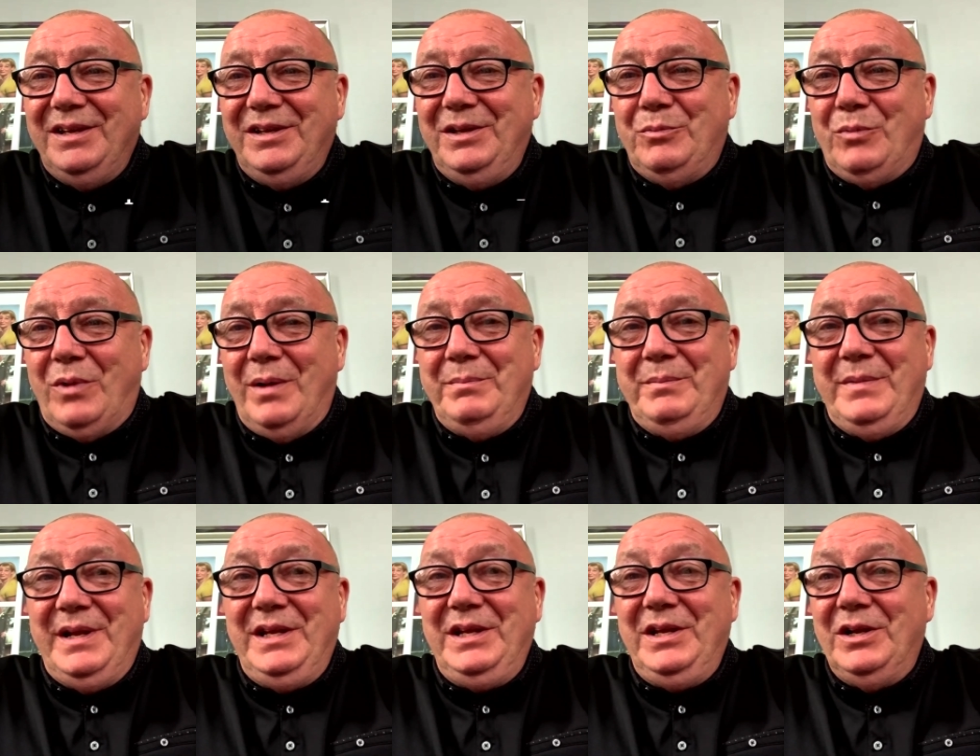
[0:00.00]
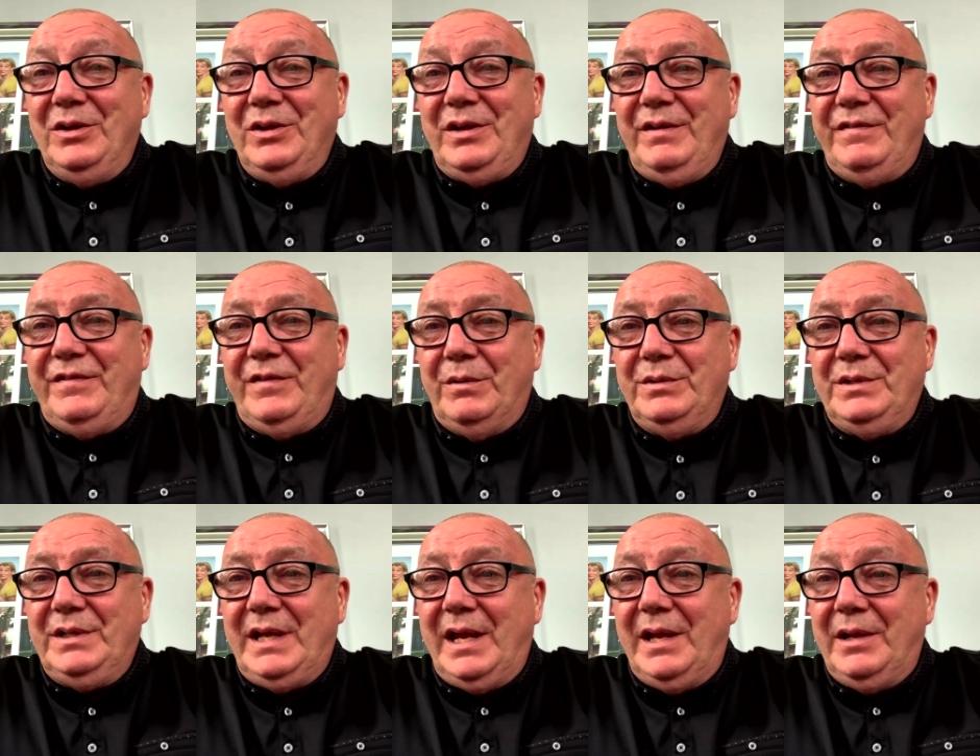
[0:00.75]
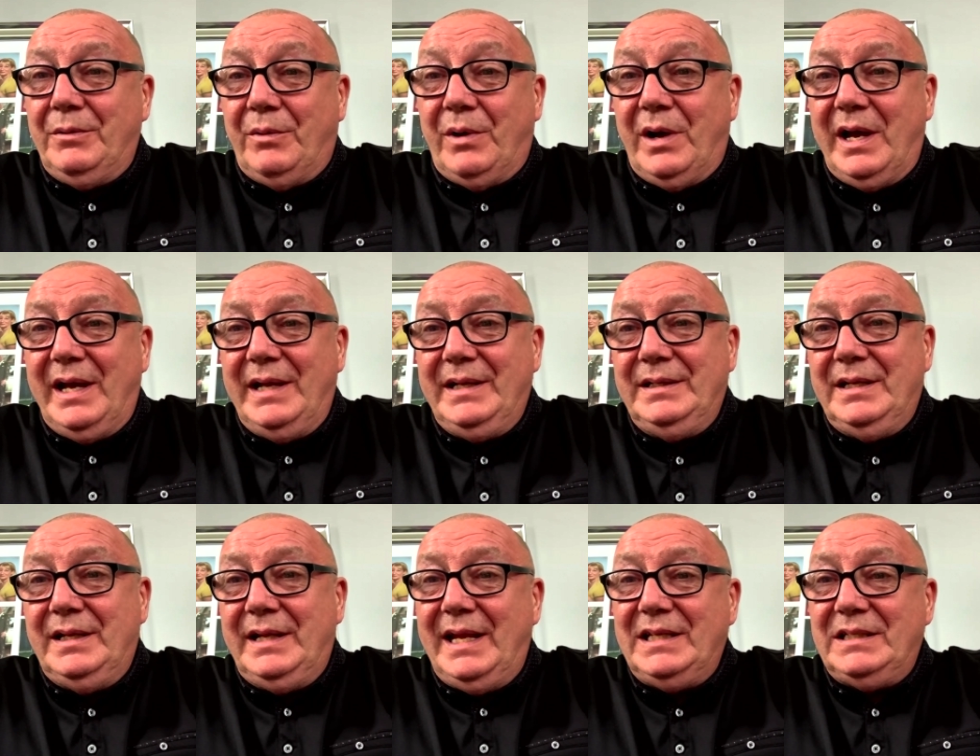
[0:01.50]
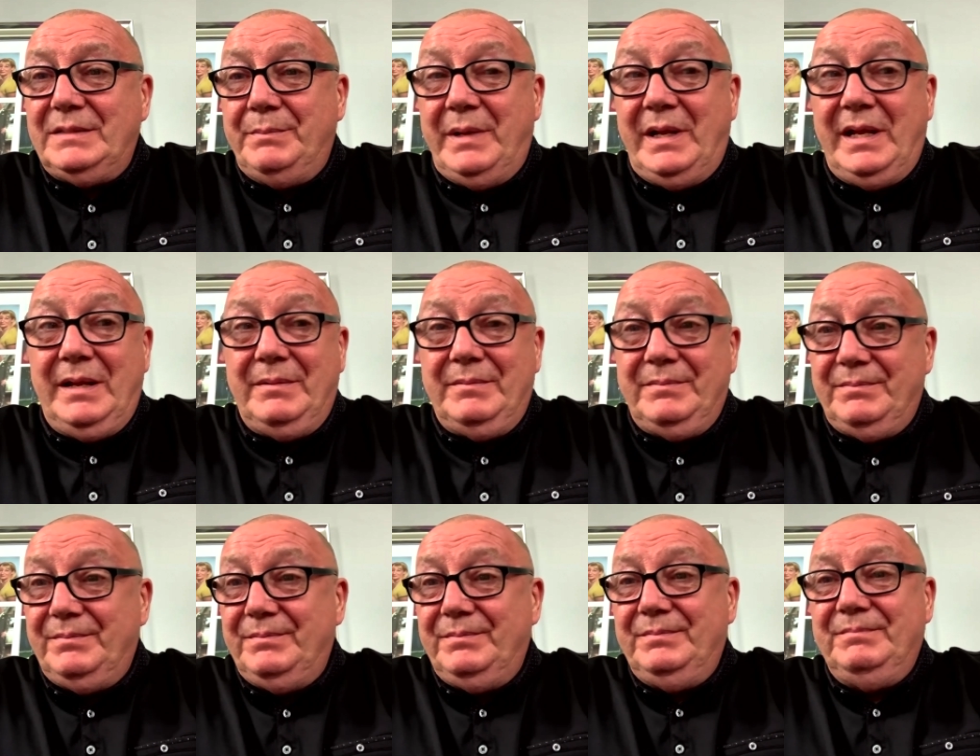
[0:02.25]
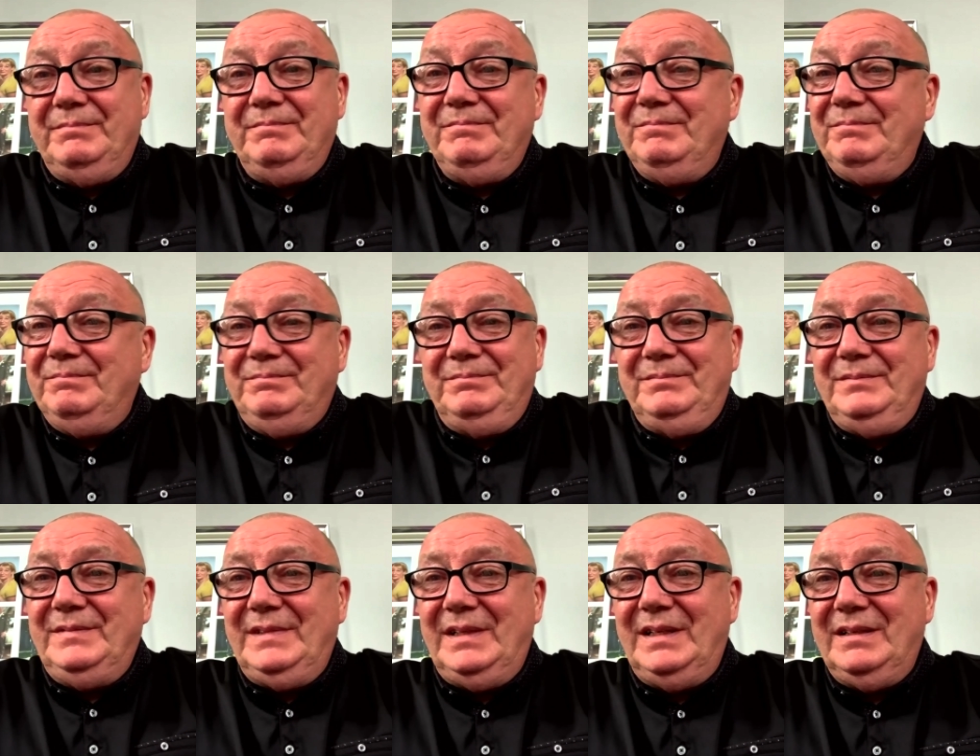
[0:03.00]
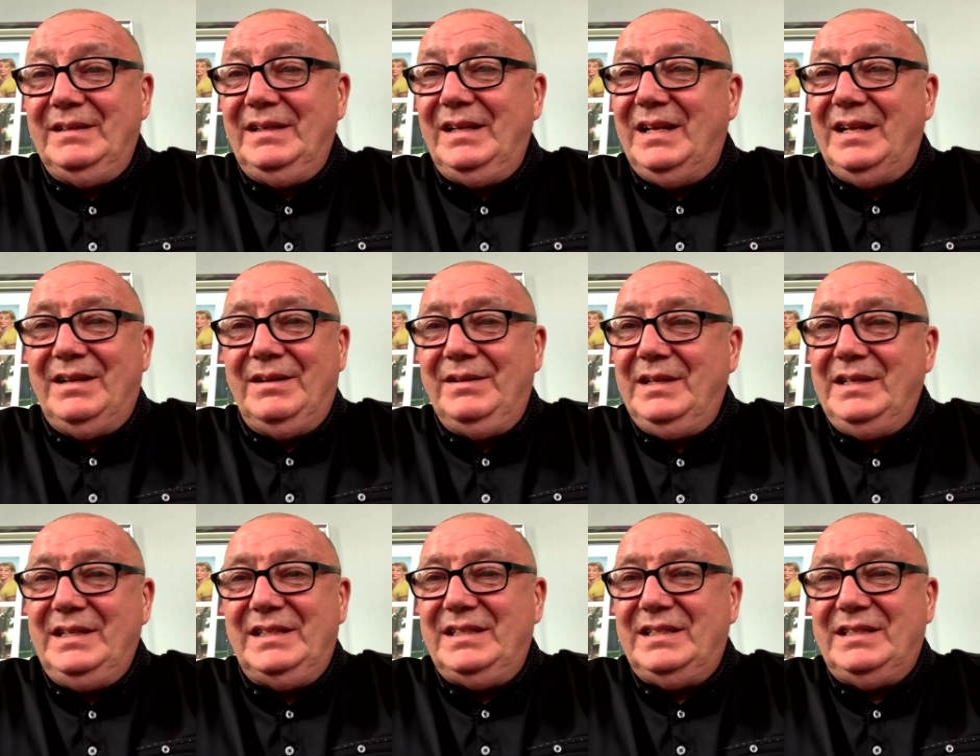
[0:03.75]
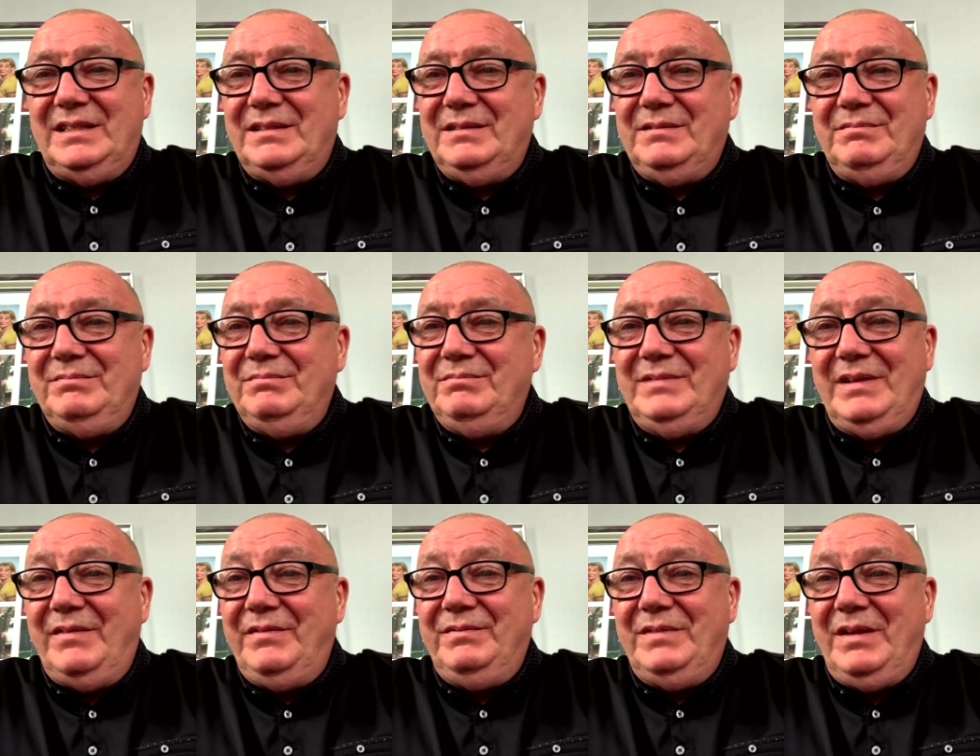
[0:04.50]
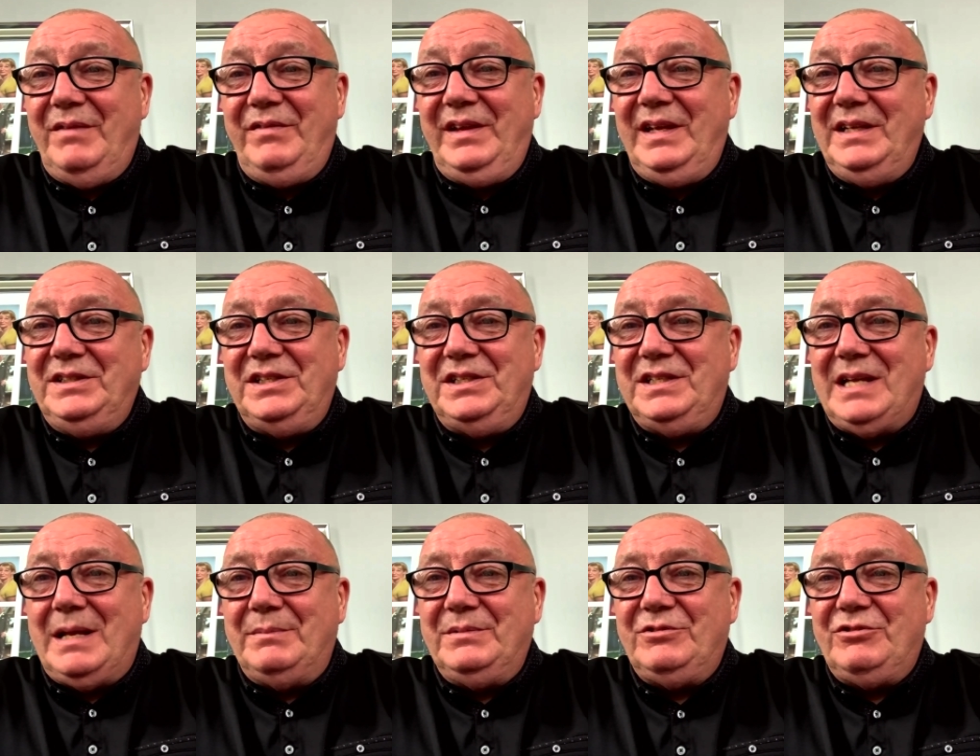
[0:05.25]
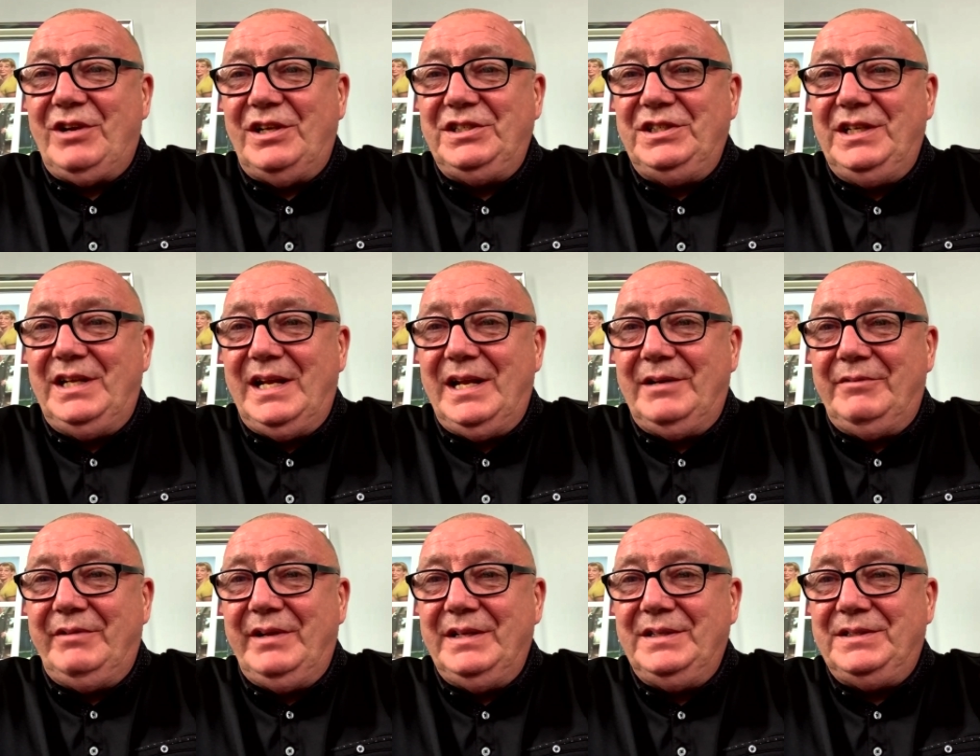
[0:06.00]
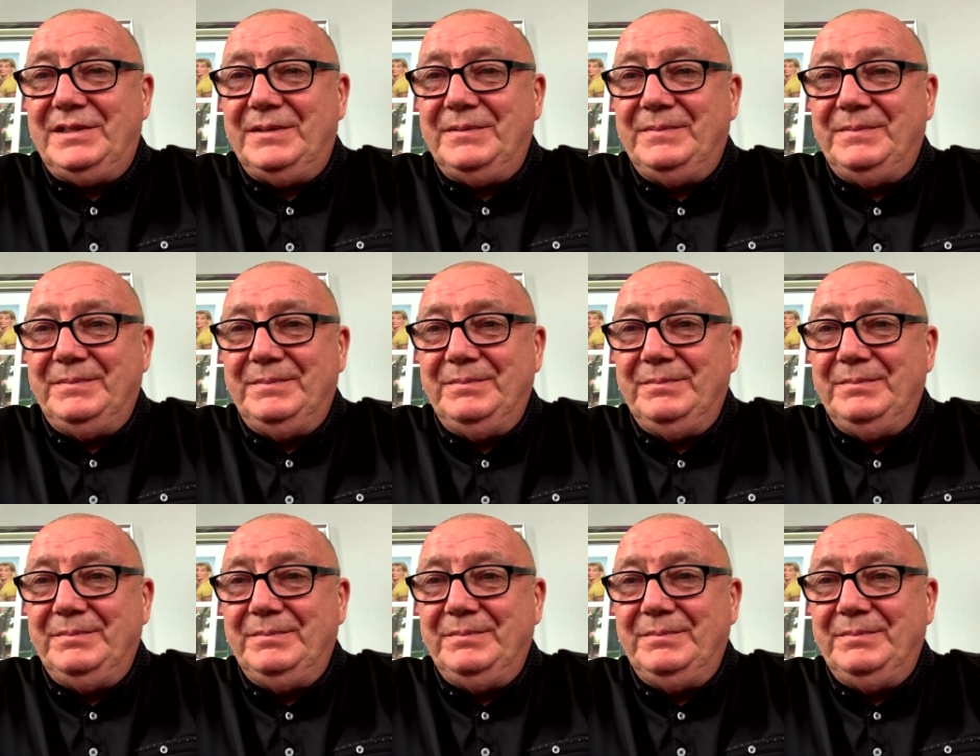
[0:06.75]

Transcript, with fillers: One minute you're looking forward to getting away, and the next minute, you know, it's, everything just comes crashing down around you.